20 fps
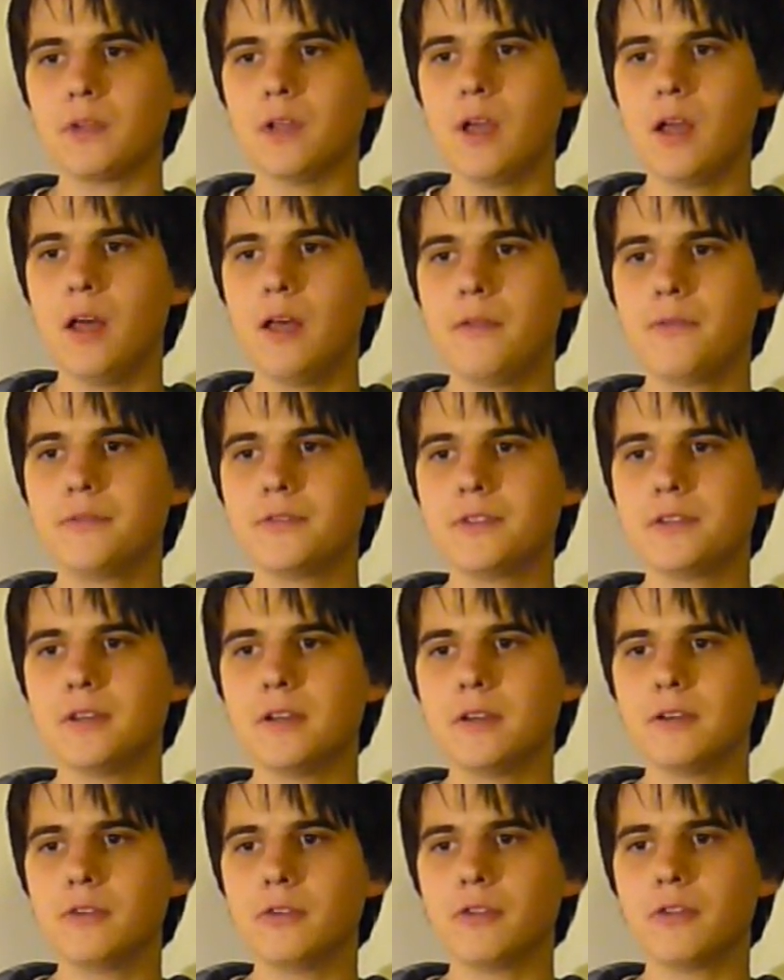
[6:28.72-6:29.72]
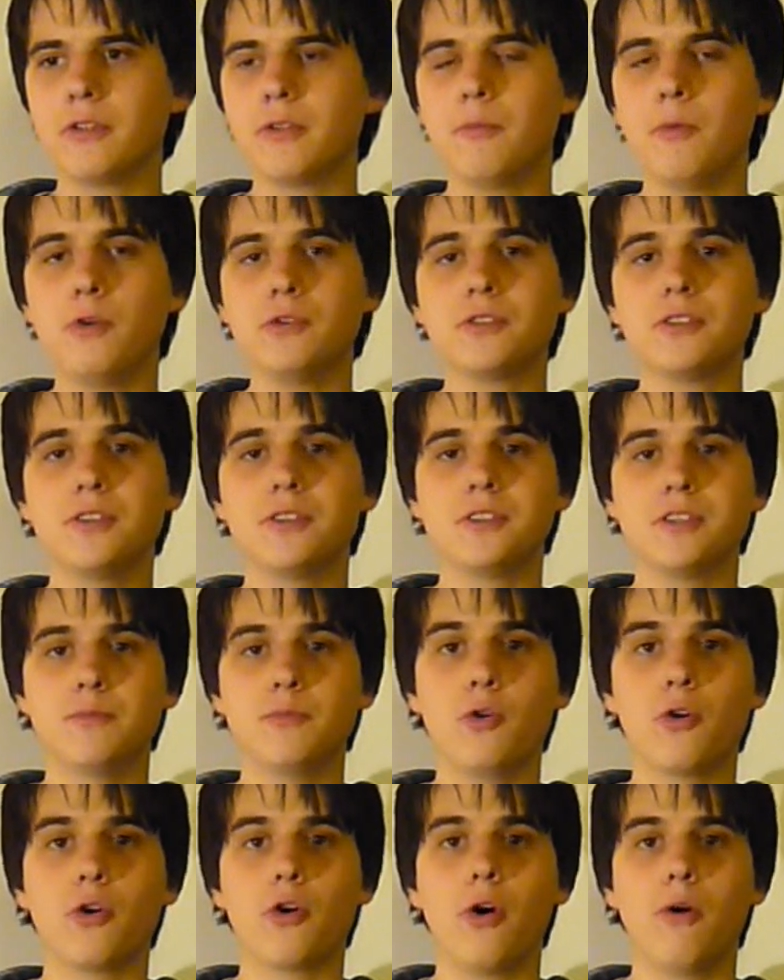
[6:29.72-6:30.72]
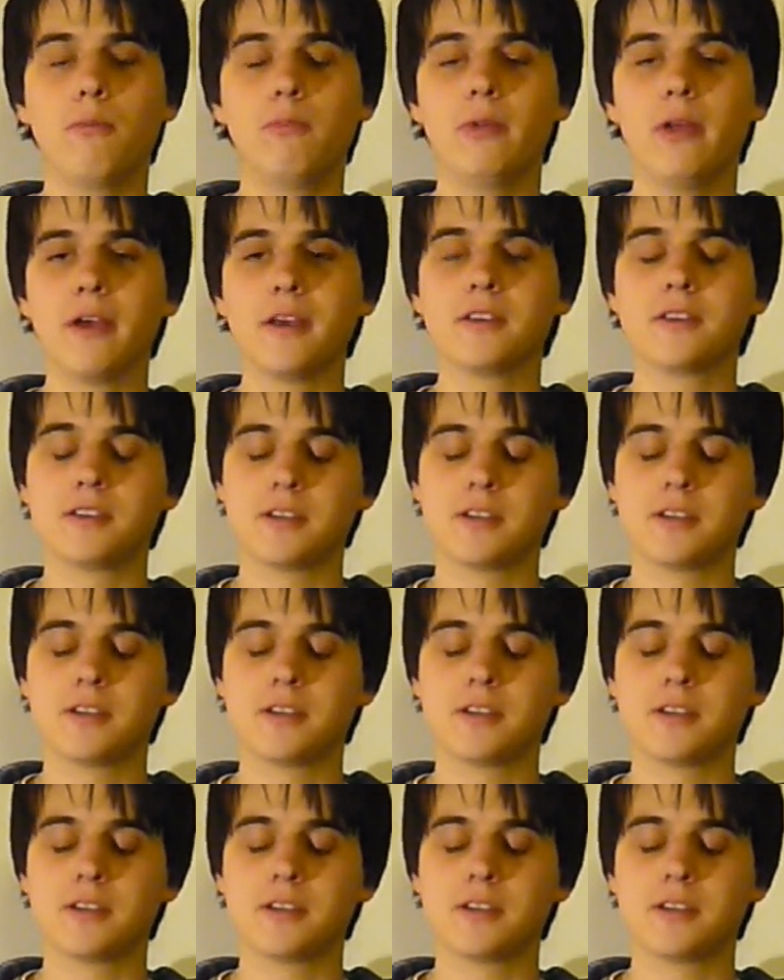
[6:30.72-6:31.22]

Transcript: and the maltiness is more complex.